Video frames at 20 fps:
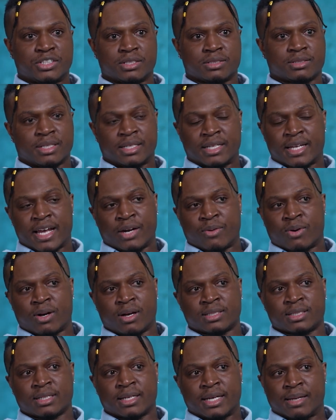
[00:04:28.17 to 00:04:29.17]
just in anywhere
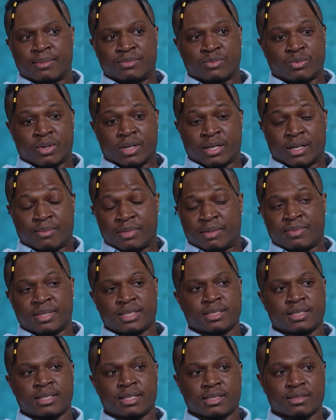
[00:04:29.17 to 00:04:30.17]
else I am, whether I'm in
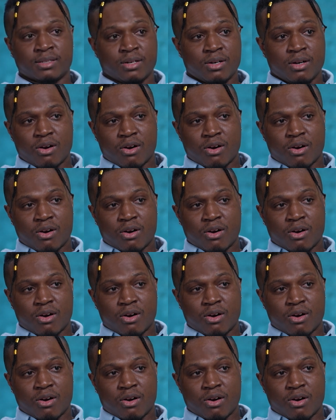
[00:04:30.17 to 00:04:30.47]
Michigan